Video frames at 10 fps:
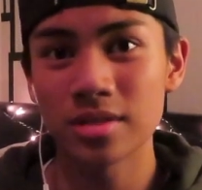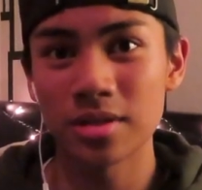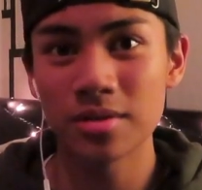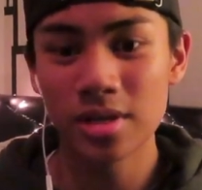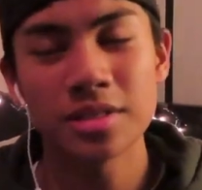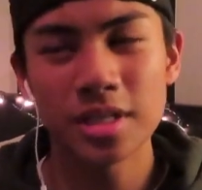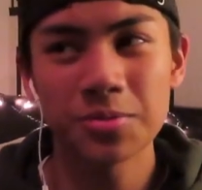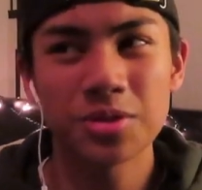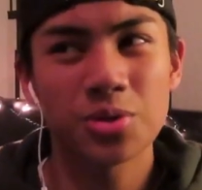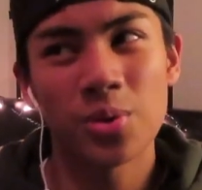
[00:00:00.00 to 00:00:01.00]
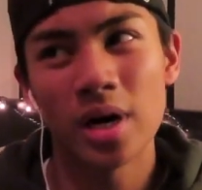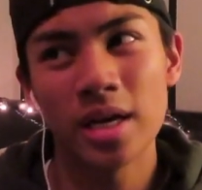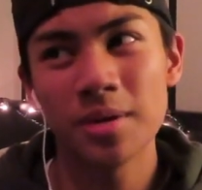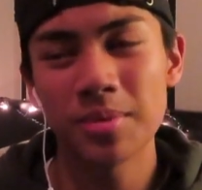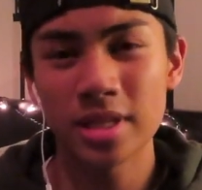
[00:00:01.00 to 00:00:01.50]
so outside was
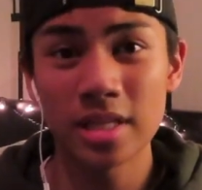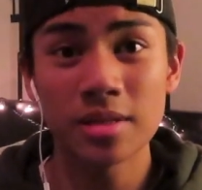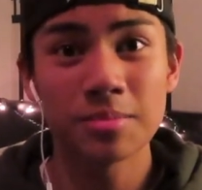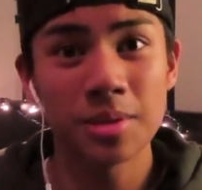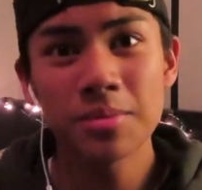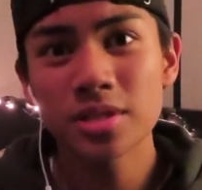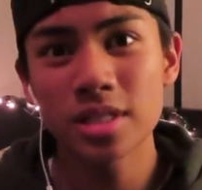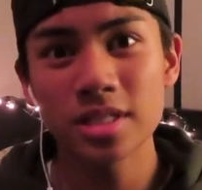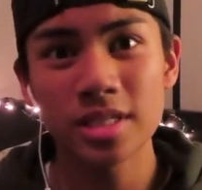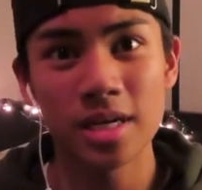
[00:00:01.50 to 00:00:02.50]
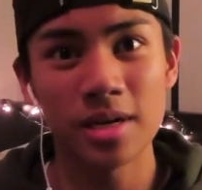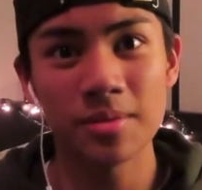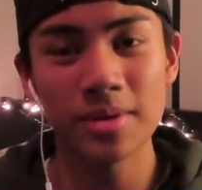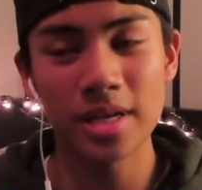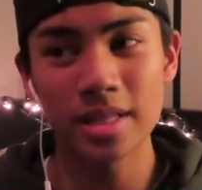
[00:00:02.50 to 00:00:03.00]
quiet, but then people started to
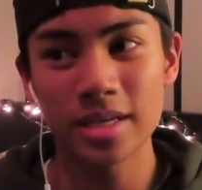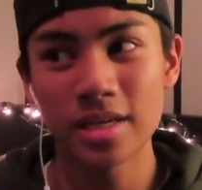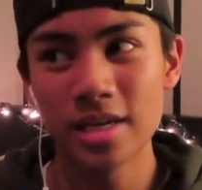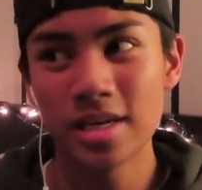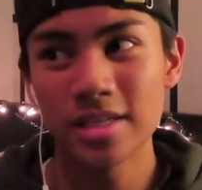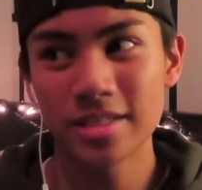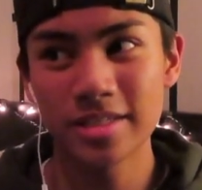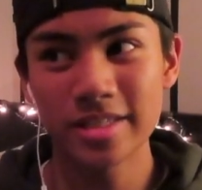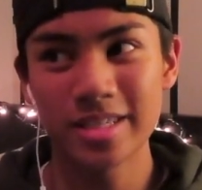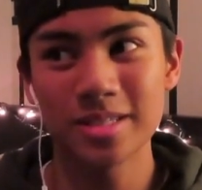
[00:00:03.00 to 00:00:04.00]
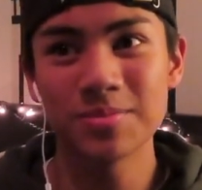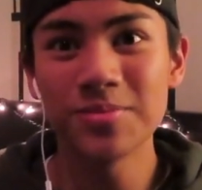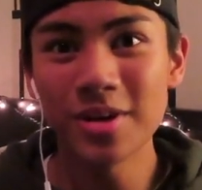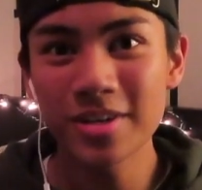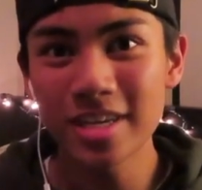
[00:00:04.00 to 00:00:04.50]
come and like started to like
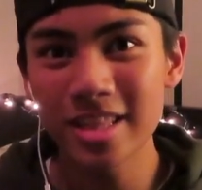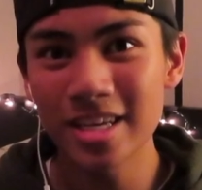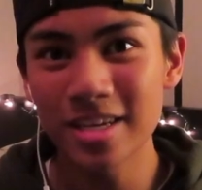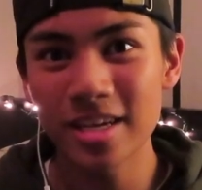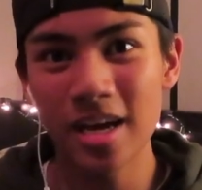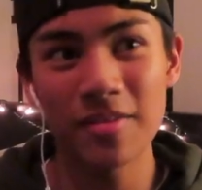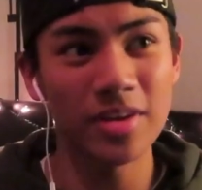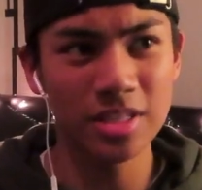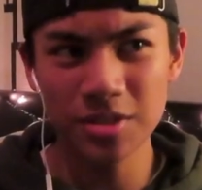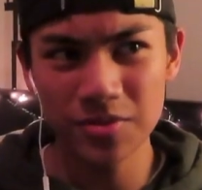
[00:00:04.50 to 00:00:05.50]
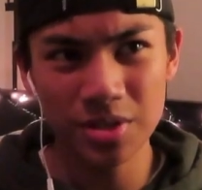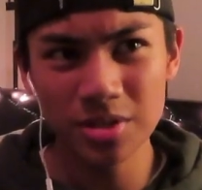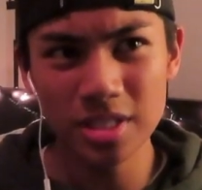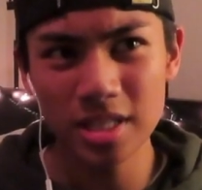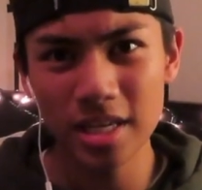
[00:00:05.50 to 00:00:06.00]
smoke and like have
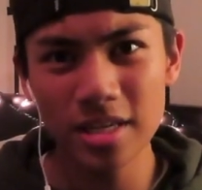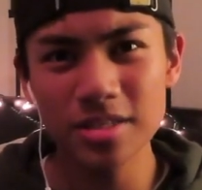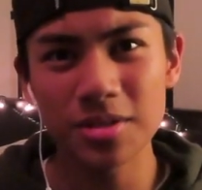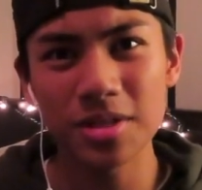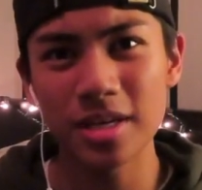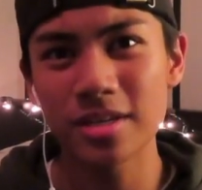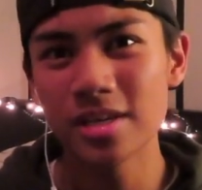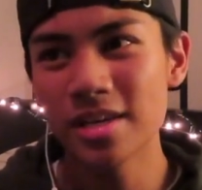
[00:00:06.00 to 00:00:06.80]
interviews in there, so like